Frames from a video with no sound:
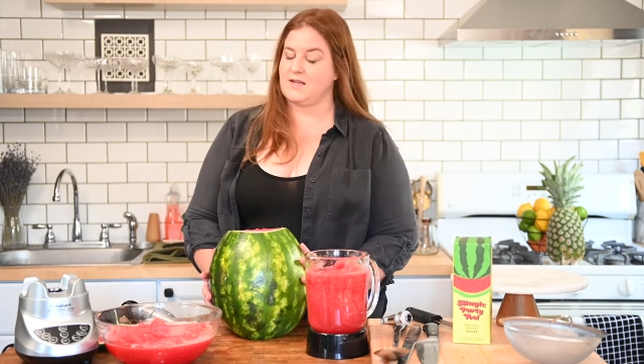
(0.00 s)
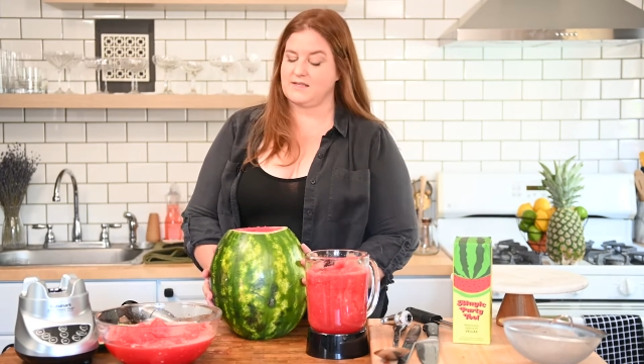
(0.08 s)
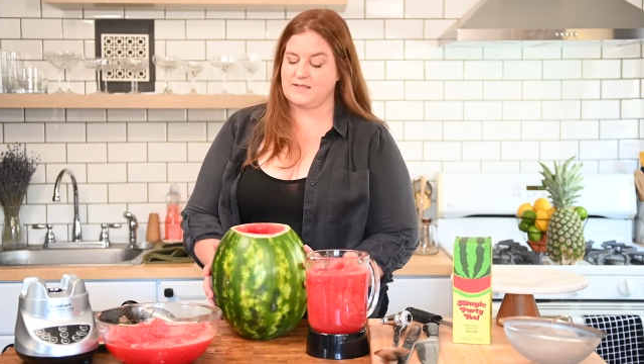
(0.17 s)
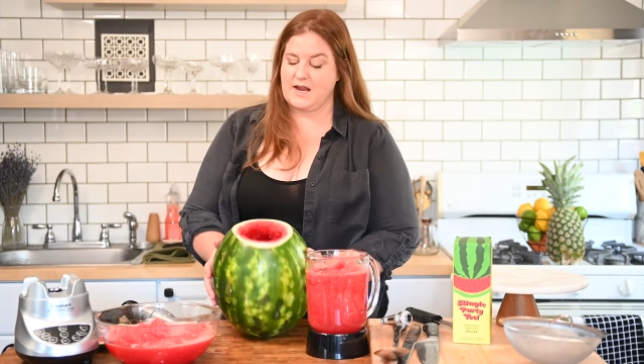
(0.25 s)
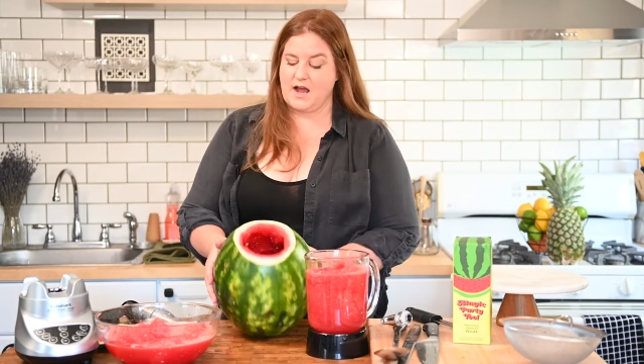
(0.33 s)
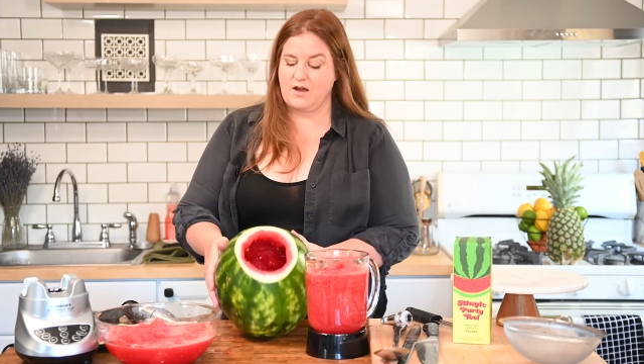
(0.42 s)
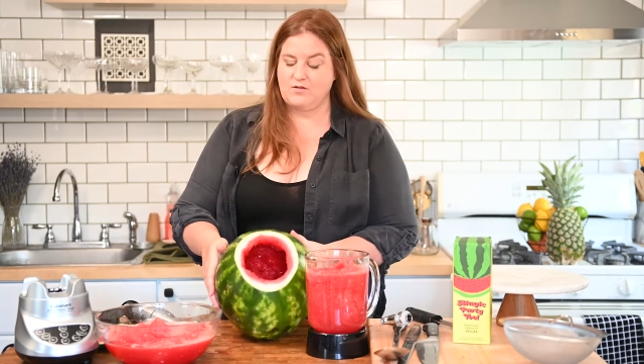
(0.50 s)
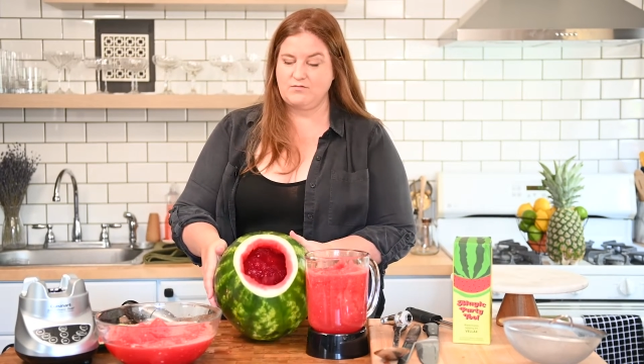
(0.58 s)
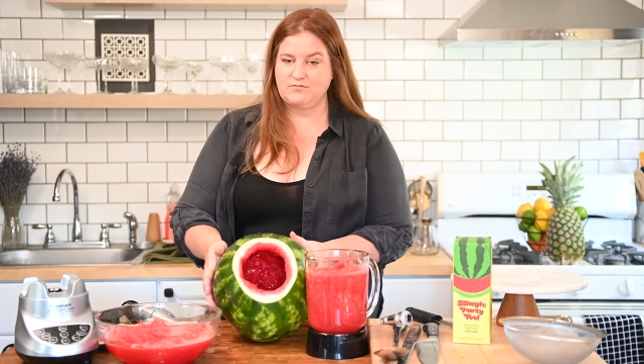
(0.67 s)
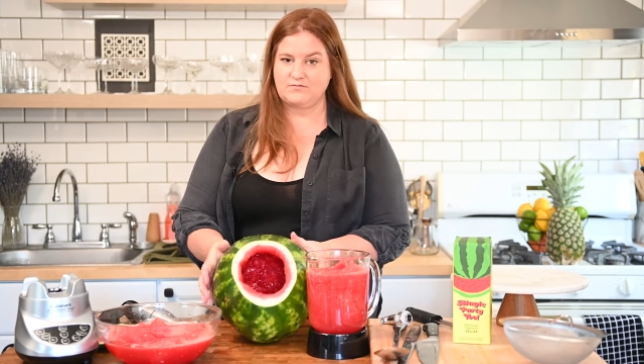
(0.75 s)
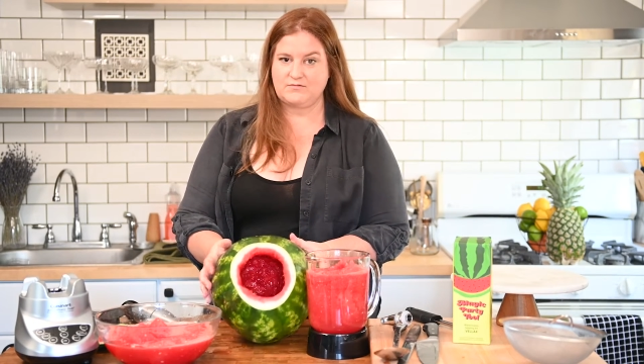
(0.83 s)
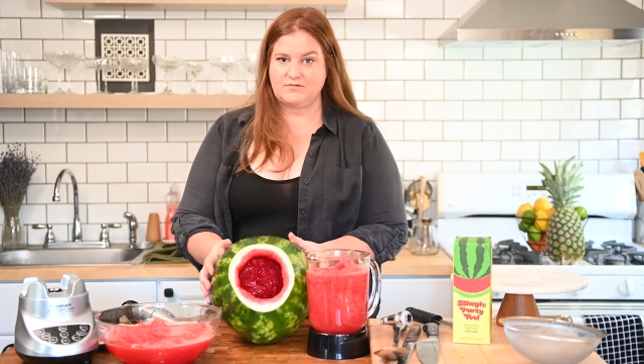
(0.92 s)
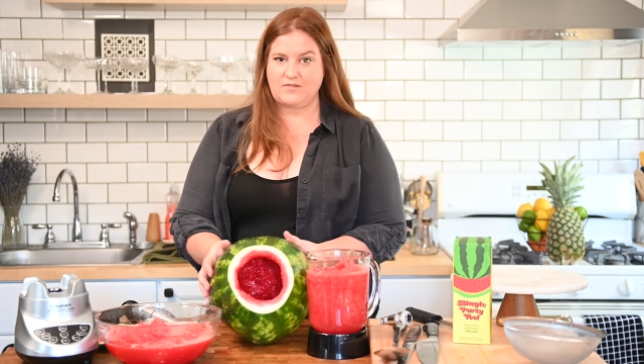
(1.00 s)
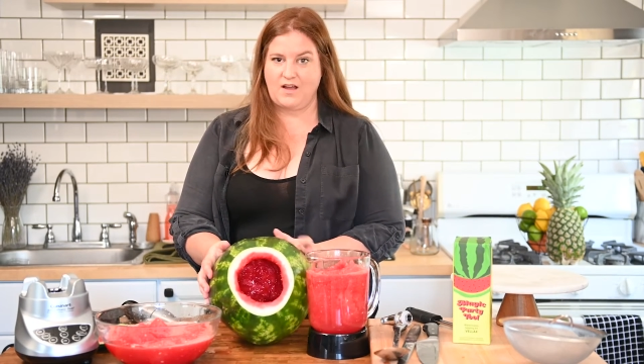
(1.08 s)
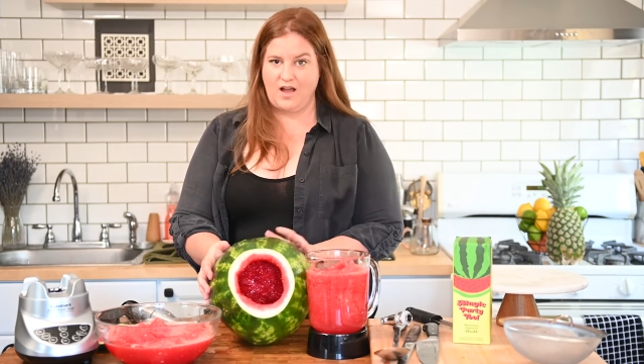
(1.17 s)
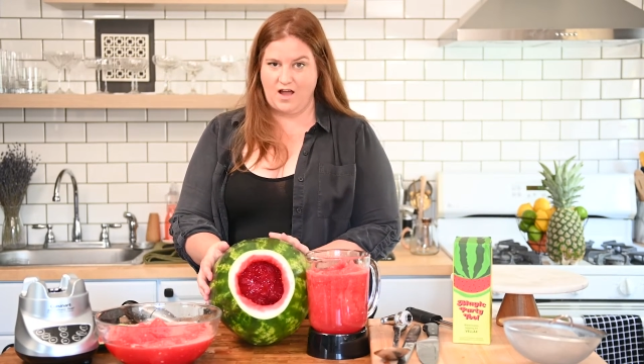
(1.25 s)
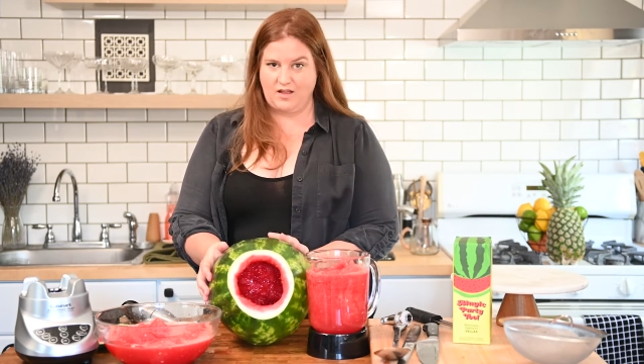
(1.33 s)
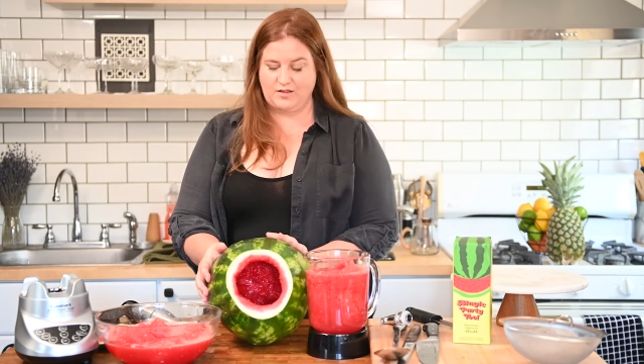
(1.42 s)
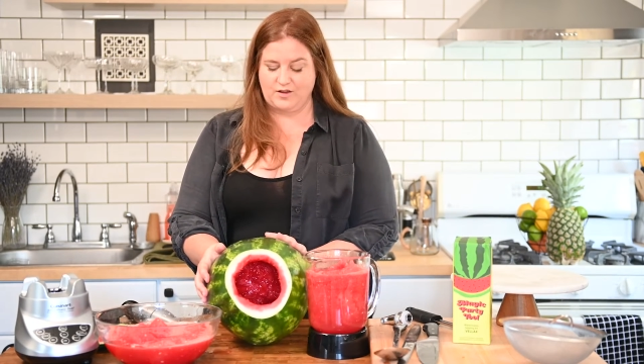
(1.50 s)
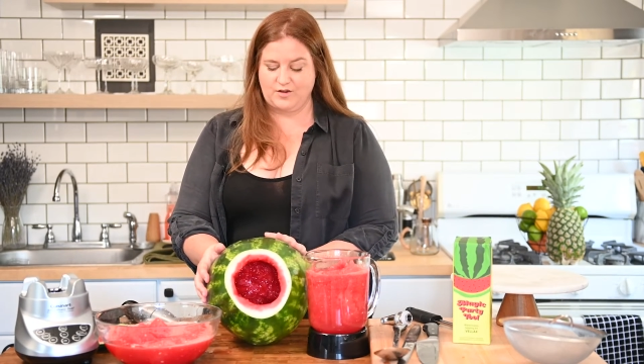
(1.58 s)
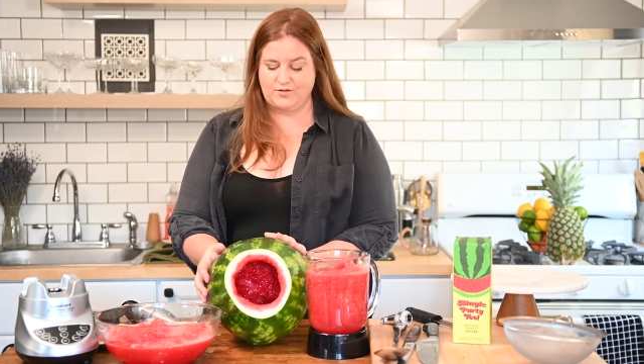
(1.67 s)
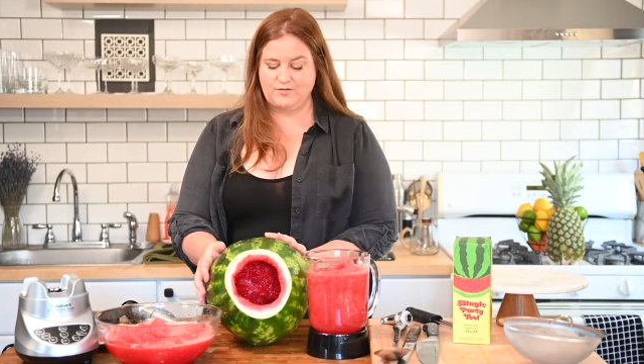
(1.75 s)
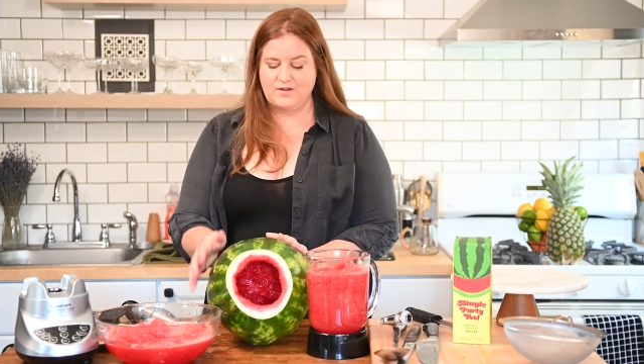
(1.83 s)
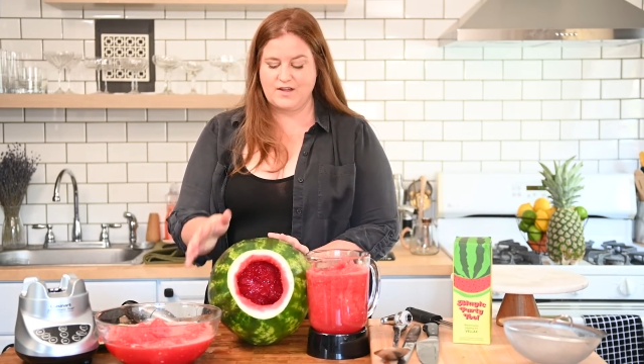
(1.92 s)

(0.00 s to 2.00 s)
is now hollow.